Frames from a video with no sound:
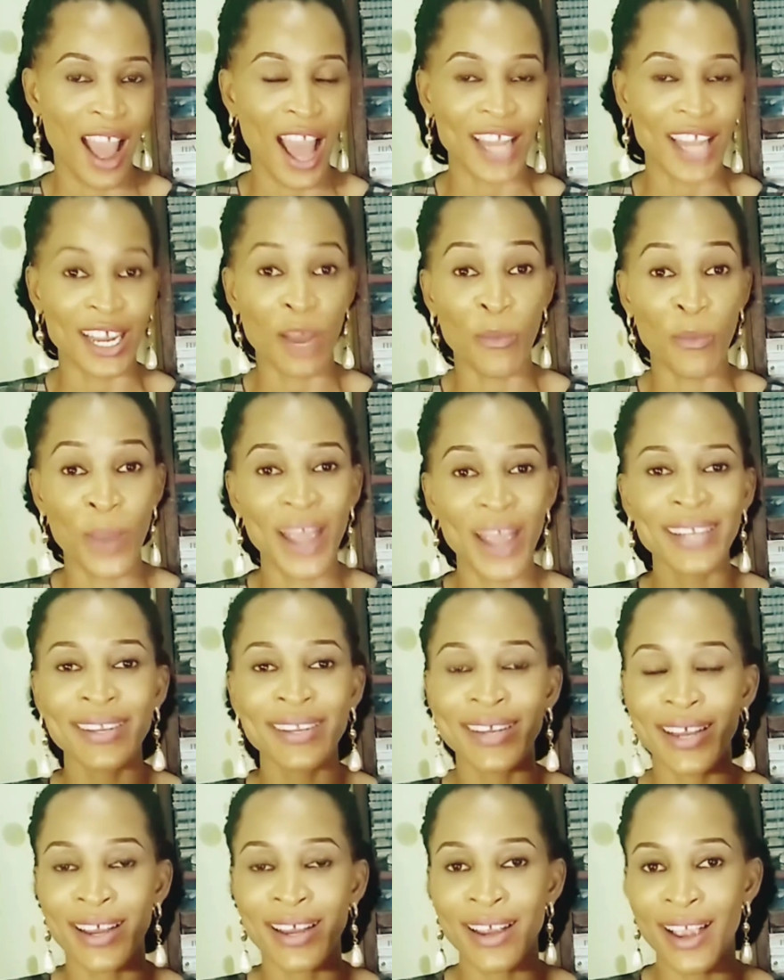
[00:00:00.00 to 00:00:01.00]
and then when
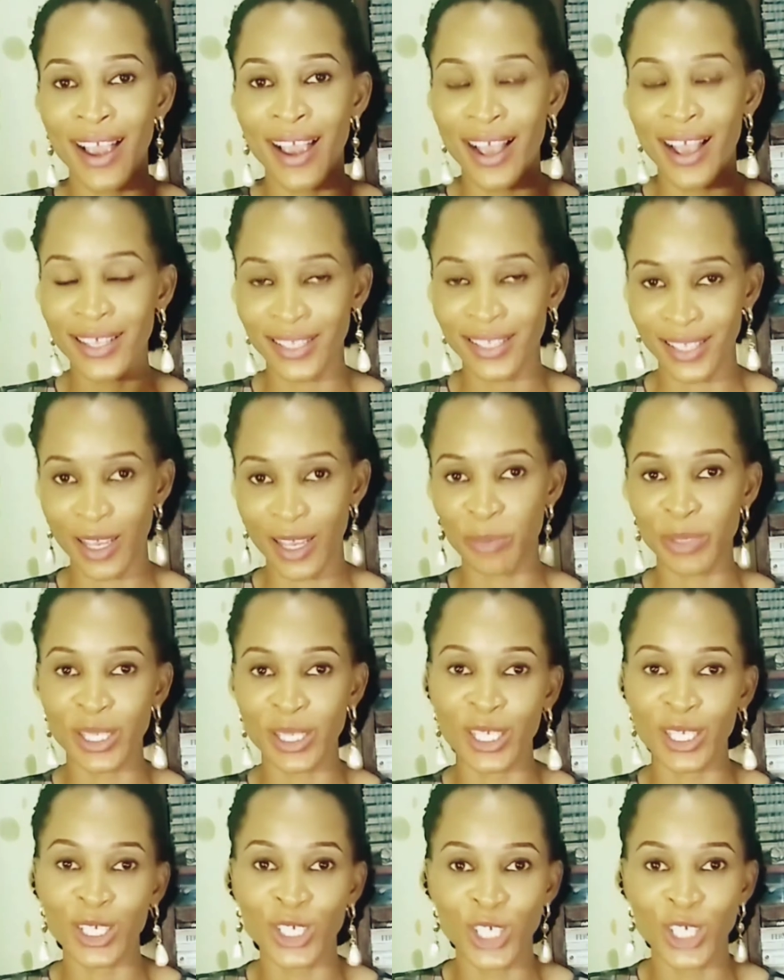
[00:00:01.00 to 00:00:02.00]
they accept
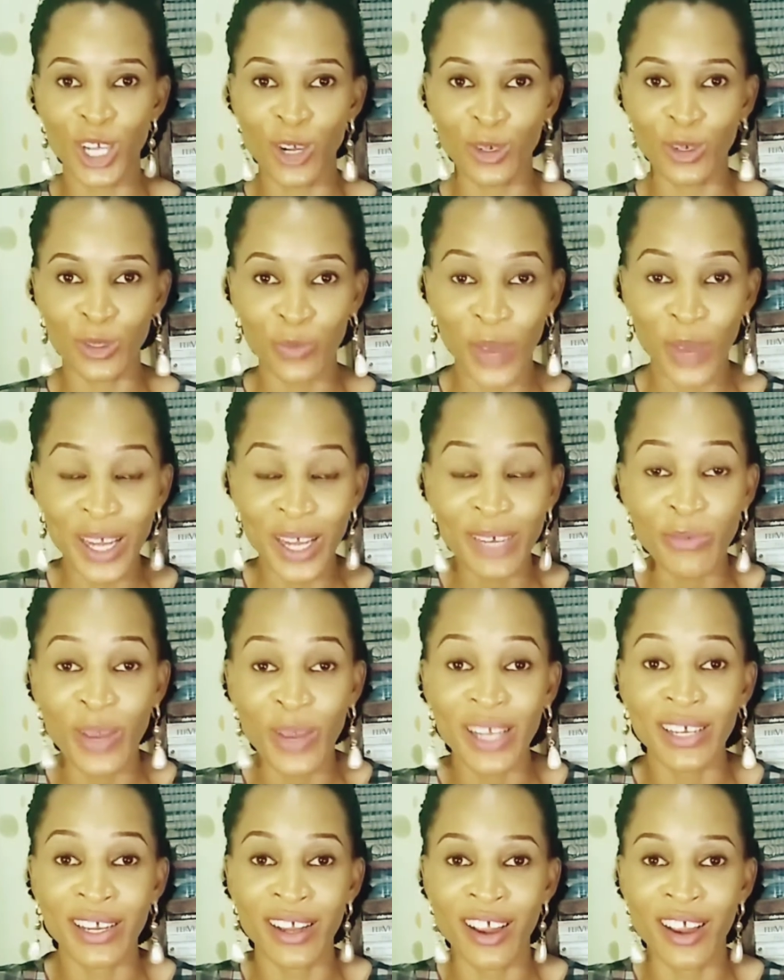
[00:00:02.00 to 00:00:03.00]
the child when
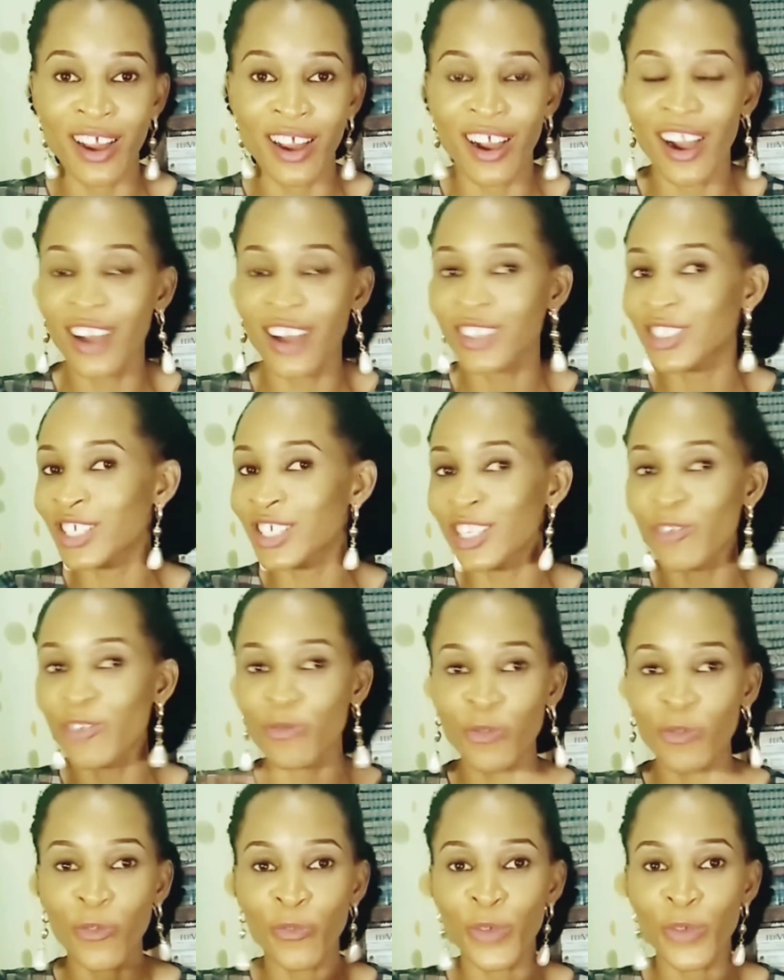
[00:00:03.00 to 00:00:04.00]
when they actually
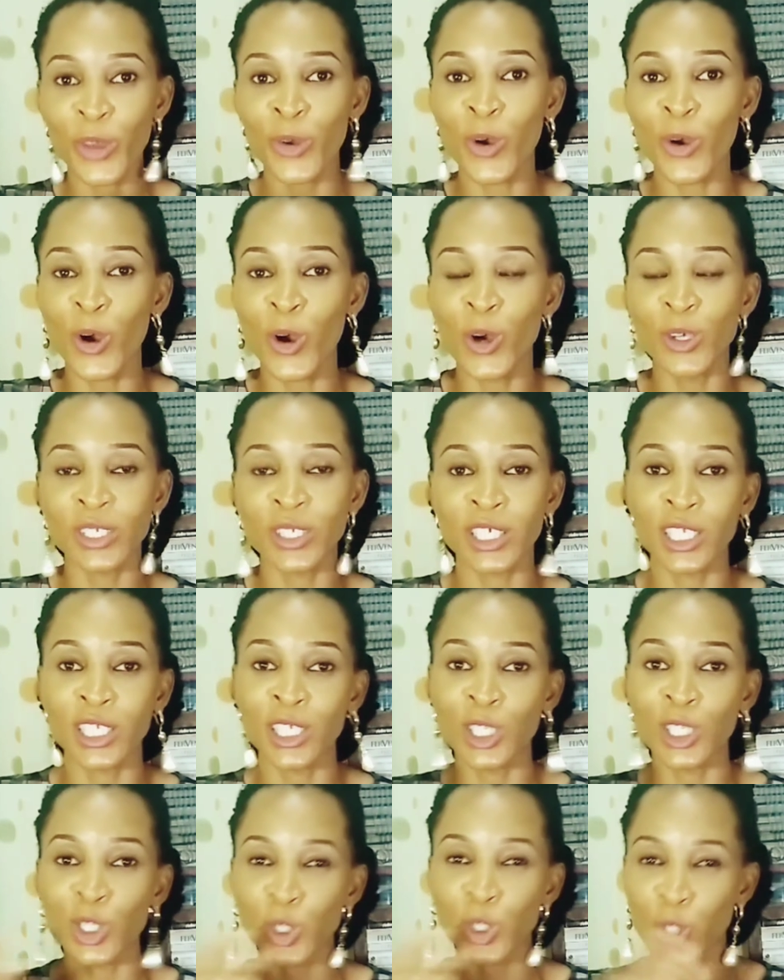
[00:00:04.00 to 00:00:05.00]
fulfill all
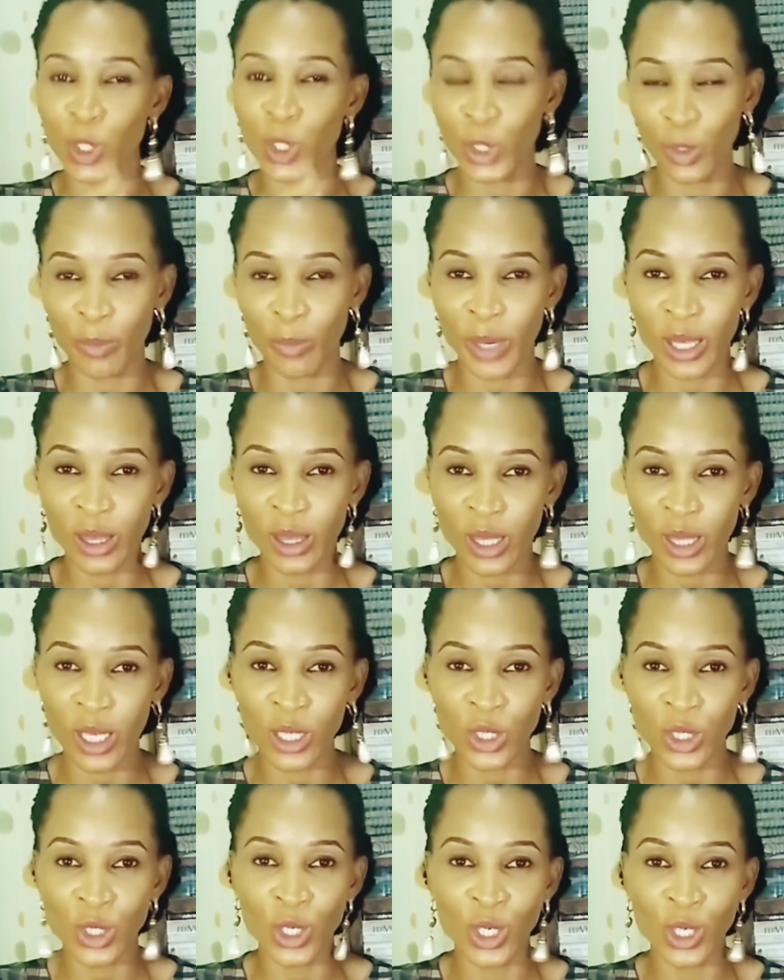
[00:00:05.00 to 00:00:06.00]
the
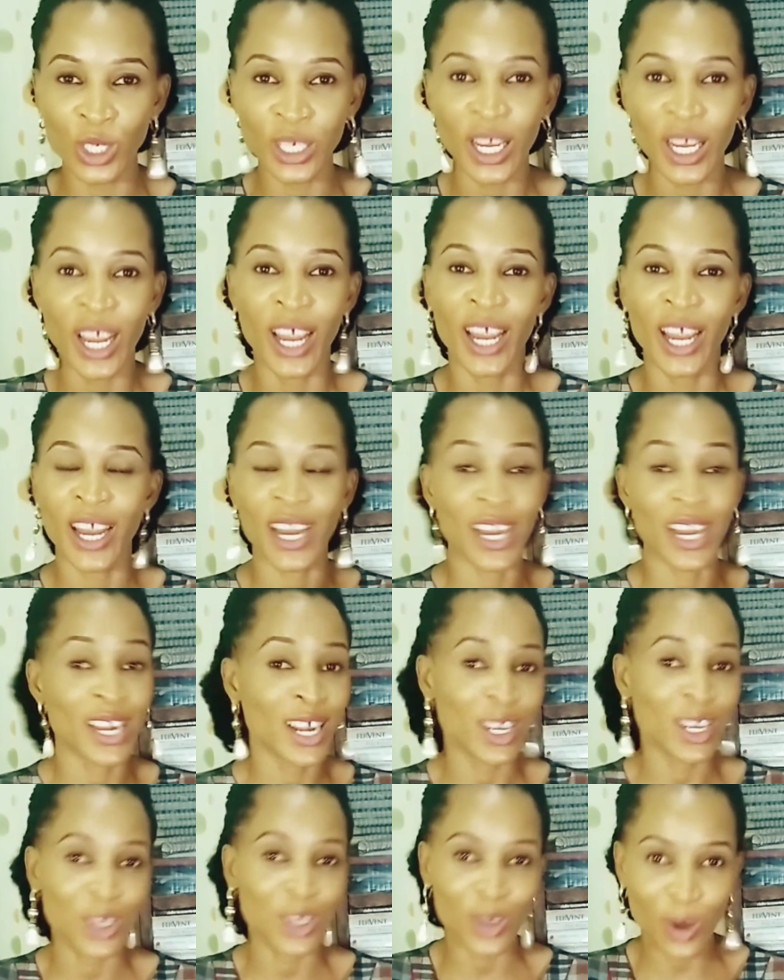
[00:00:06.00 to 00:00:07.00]
documentation
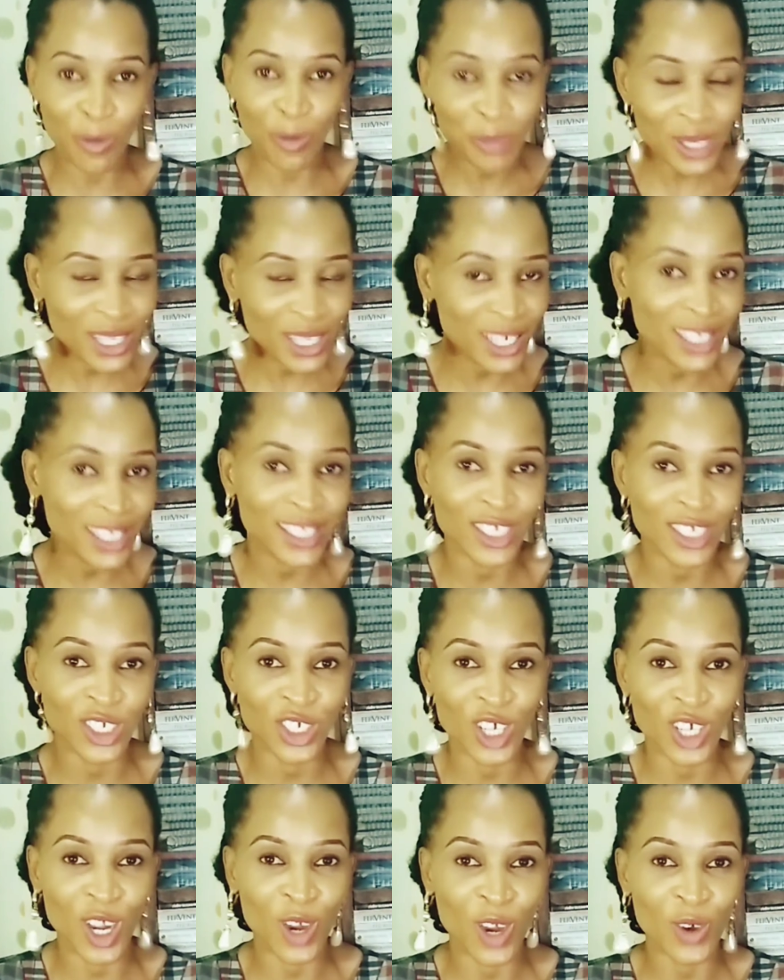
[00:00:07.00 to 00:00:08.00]
in adopting the
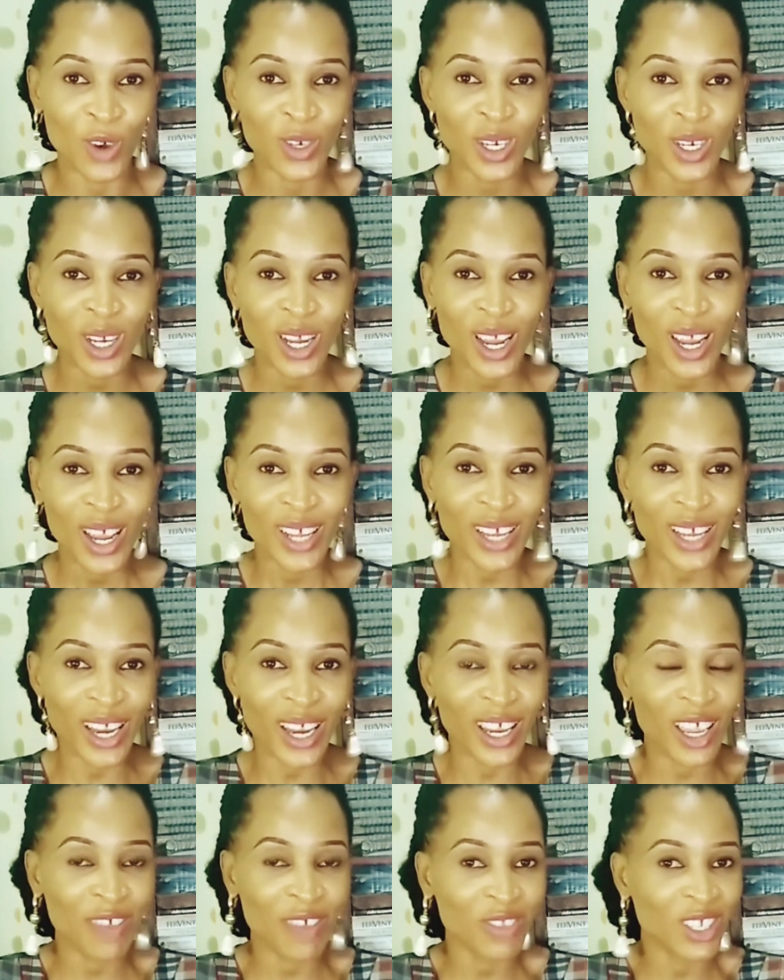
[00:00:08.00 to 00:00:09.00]
child. They
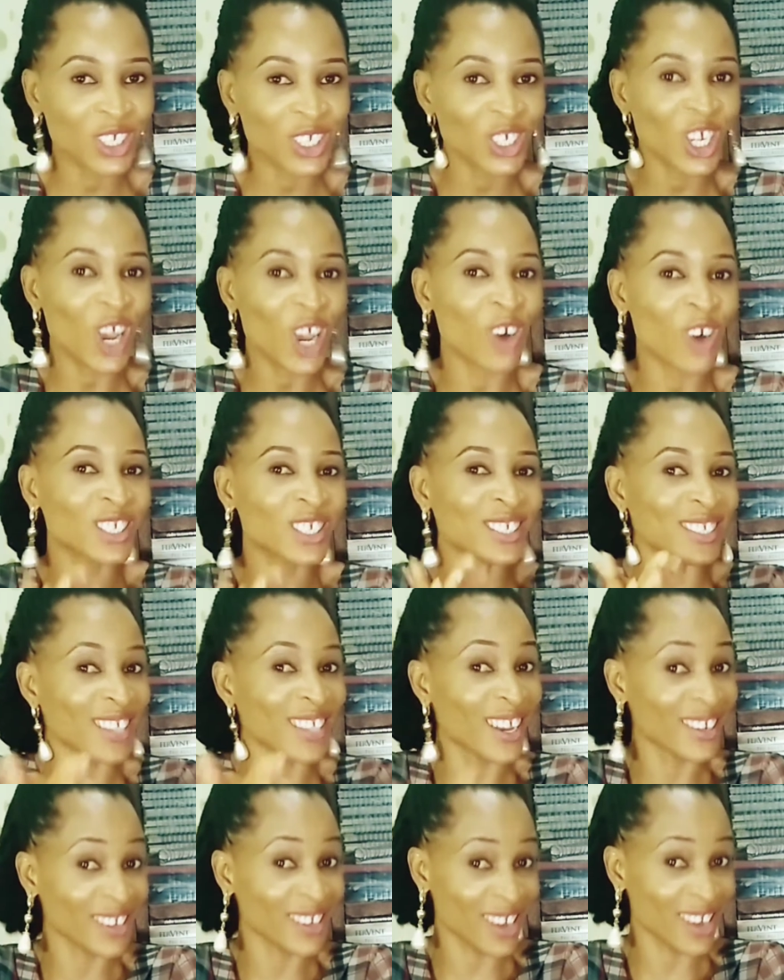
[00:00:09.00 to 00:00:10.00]
give the child
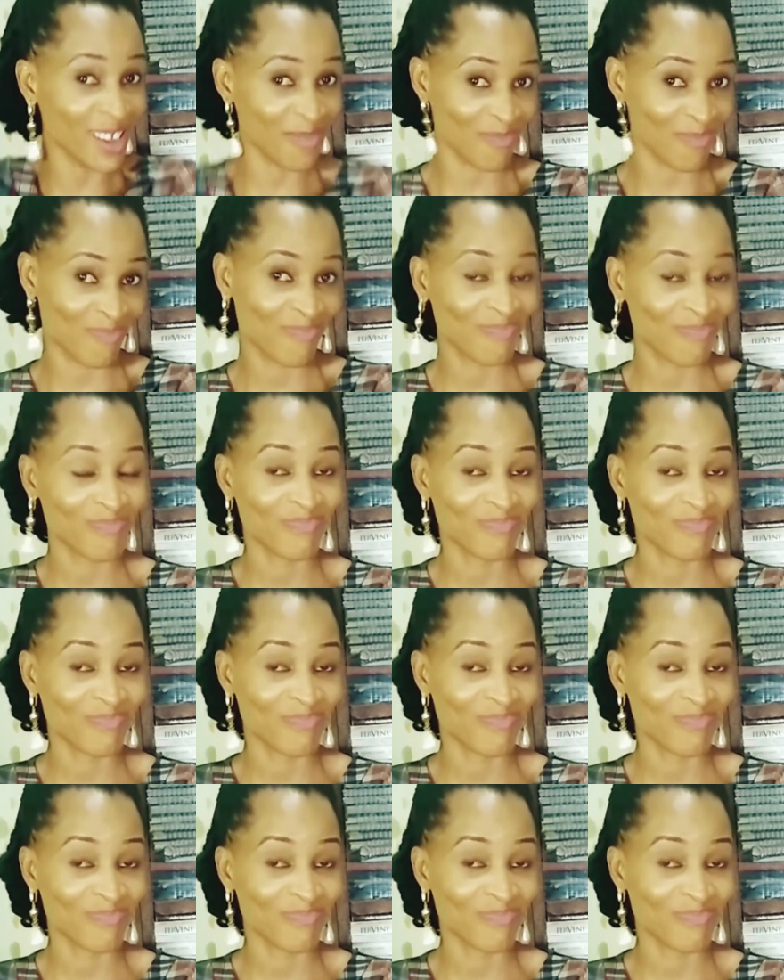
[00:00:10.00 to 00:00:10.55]
their name.